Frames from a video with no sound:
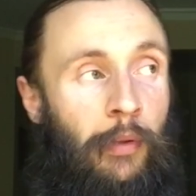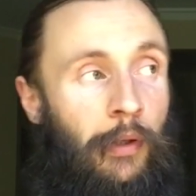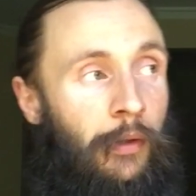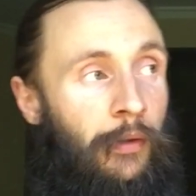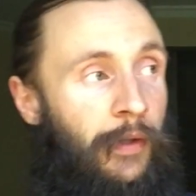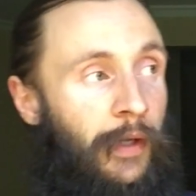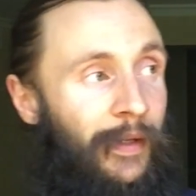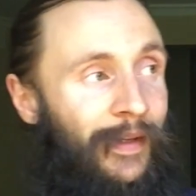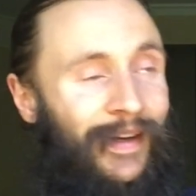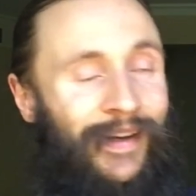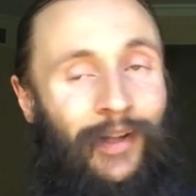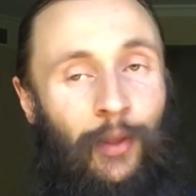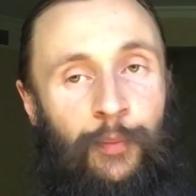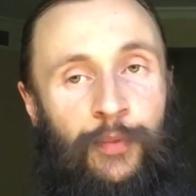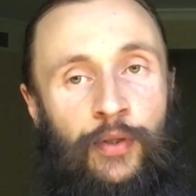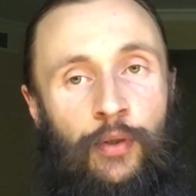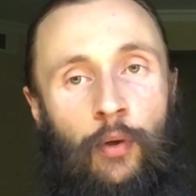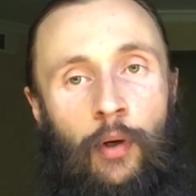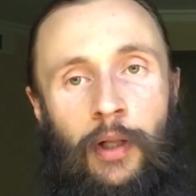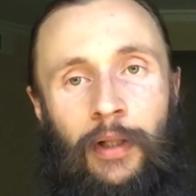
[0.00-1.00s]
that
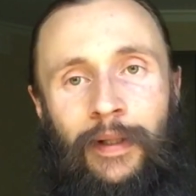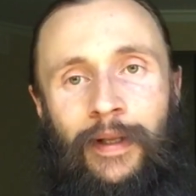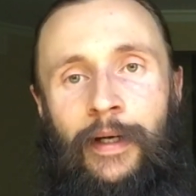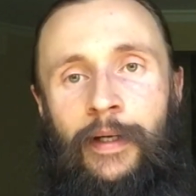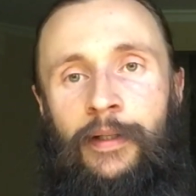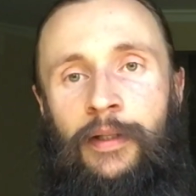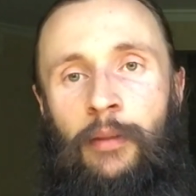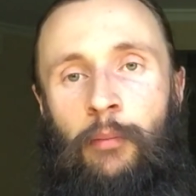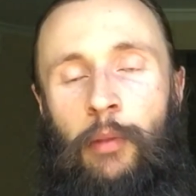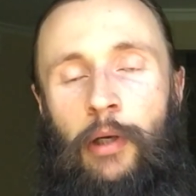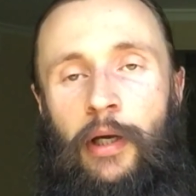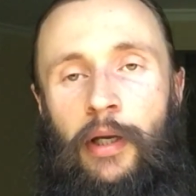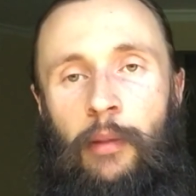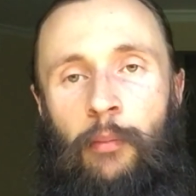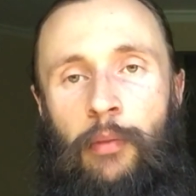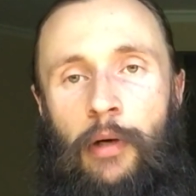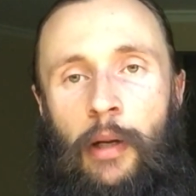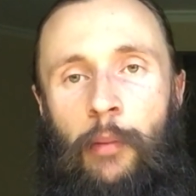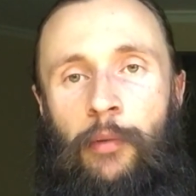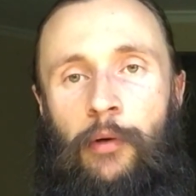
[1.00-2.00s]
helps you align the body
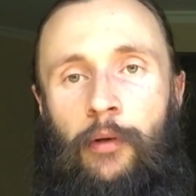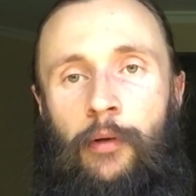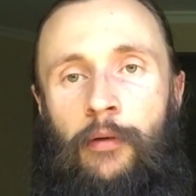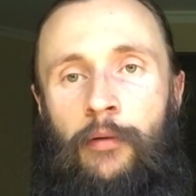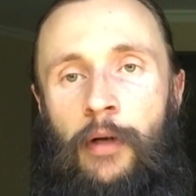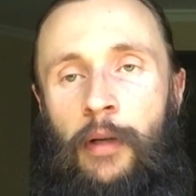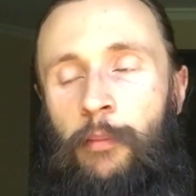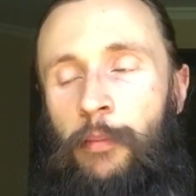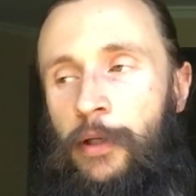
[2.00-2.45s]
properly, right?